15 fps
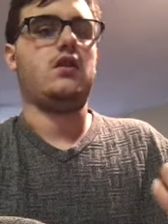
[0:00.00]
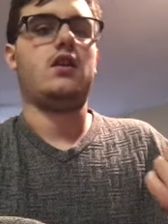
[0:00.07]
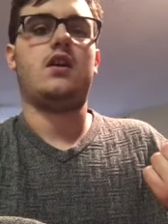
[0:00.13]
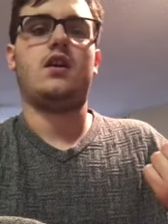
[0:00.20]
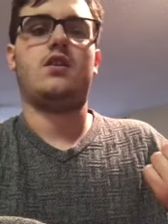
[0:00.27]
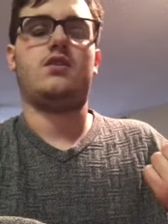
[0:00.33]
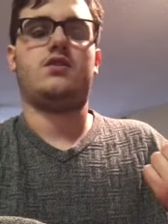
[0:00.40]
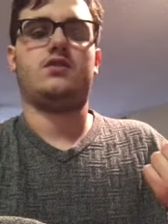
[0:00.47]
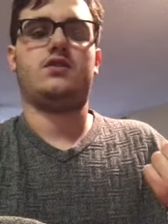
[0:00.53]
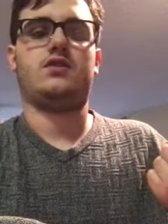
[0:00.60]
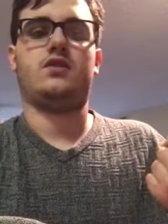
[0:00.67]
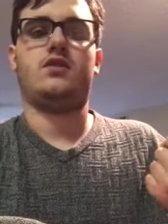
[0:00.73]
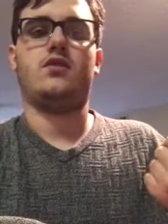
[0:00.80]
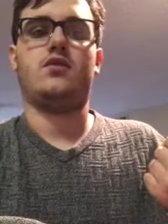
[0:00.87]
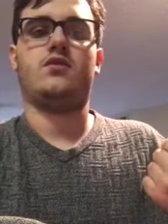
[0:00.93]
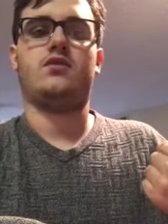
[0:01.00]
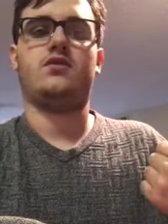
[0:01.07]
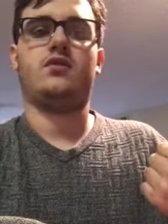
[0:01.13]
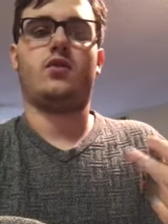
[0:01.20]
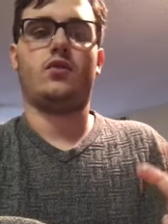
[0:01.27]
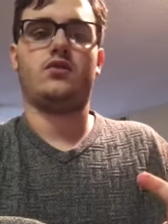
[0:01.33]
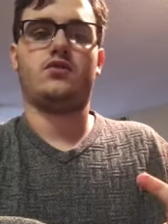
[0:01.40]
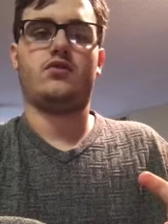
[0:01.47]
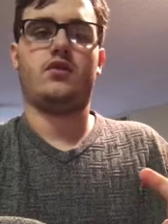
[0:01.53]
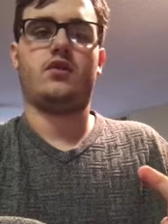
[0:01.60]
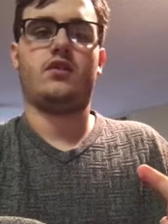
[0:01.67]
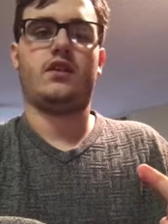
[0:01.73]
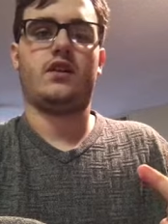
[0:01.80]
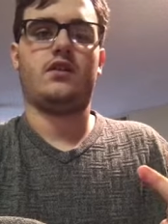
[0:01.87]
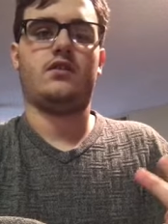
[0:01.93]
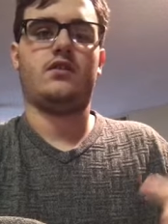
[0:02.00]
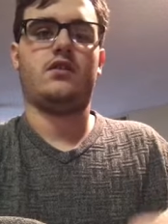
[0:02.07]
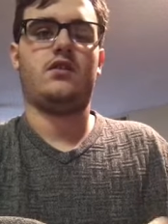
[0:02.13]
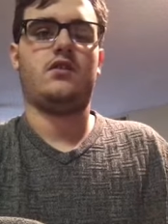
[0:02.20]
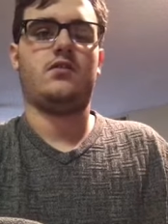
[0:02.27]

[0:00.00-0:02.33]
and also Toy Story Land.